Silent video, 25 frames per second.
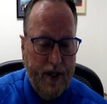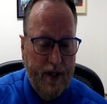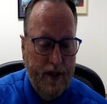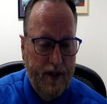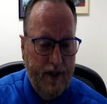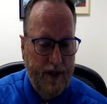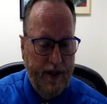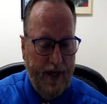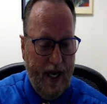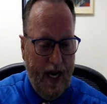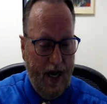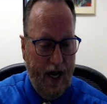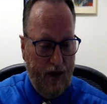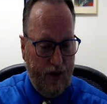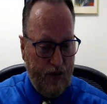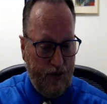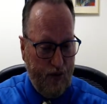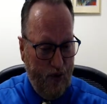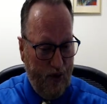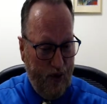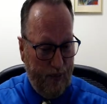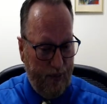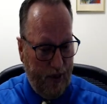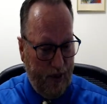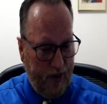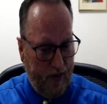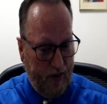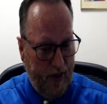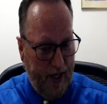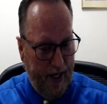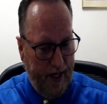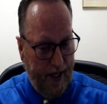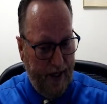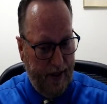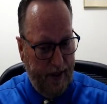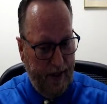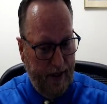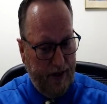Now, corporate
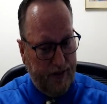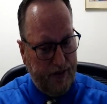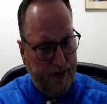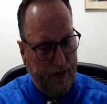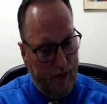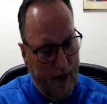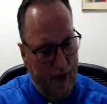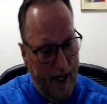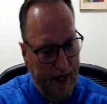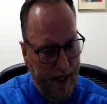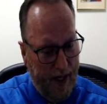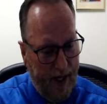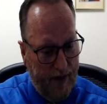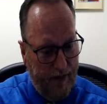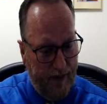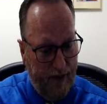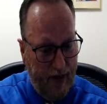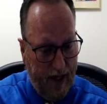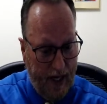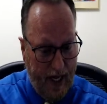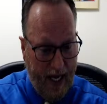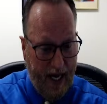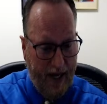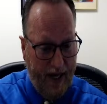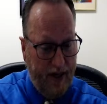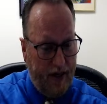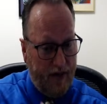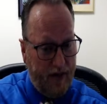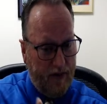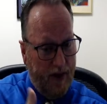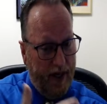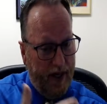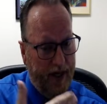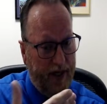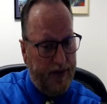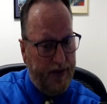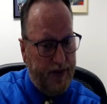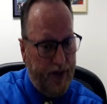credit is a write-off. Line of
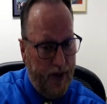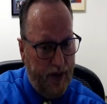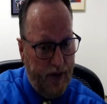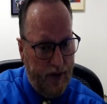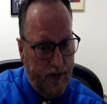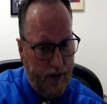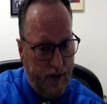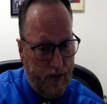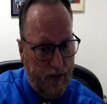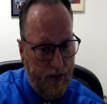credit too.